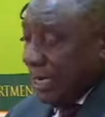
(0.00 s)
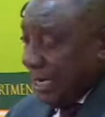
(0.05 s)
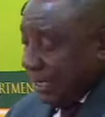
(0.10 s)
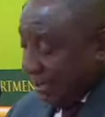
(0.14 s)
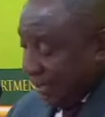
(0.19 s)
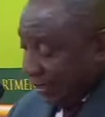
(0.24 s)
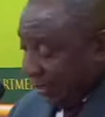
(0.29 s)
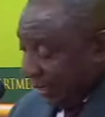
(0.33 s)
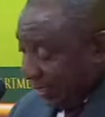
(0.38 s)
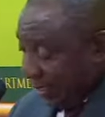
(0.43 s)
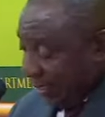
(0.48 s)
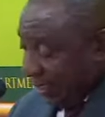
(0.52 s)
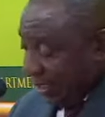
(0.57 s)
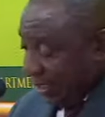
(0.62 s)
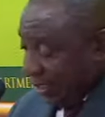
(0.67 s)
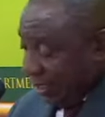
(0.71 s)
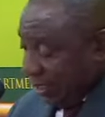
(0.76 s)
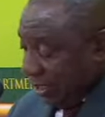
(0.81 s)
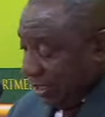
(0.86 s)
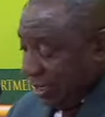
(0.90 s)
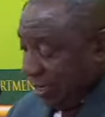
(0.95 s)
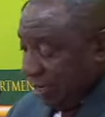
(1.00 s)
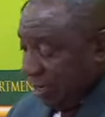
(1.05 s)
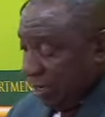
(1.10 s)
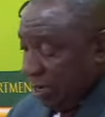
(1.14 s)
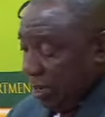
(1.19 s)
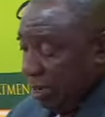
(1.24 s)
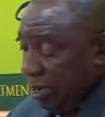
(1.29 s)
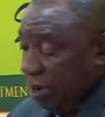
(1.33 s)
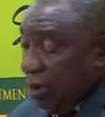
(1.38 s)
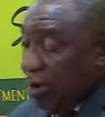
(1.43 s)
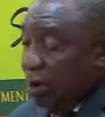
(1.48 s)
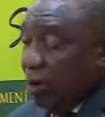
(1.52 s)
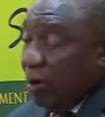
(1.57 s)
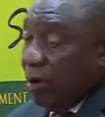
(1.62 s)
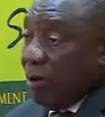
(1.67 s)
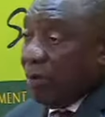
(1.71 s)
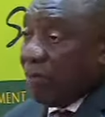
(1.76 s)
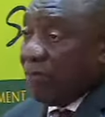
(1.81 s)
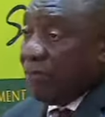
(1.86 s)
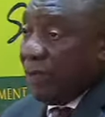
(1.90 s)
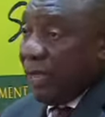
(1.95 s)
necessity
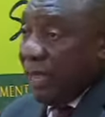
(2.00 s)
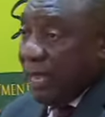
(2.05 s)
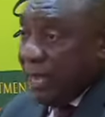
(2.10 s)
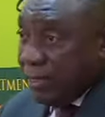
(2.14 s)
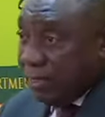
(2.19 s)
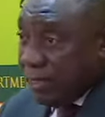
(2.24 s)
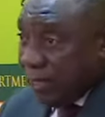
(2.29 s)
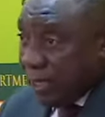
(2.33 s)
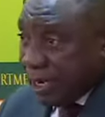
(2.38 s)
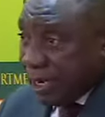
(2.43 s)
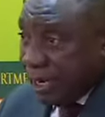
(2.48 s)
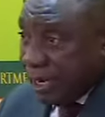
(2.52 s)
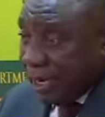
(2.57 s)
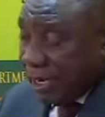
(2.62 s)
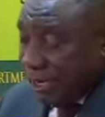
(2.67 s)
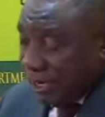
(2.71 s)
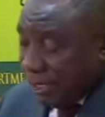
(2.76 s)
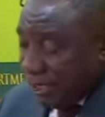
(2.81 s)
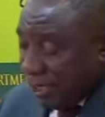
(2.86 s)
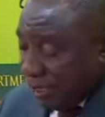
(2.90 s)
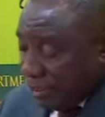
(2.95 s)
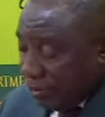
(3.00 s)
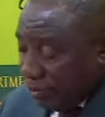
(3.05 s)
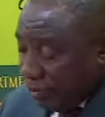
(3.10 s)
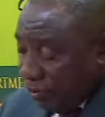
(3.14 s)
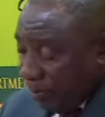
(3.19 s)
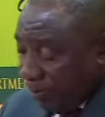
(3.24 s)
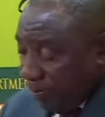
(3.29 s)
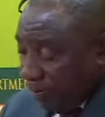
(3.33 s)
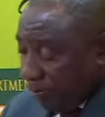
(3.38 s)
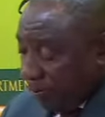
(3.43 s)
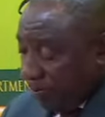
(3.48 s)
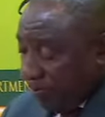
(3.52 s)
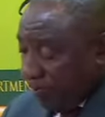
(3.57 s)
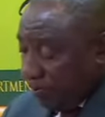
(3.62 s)
of ethical leadership,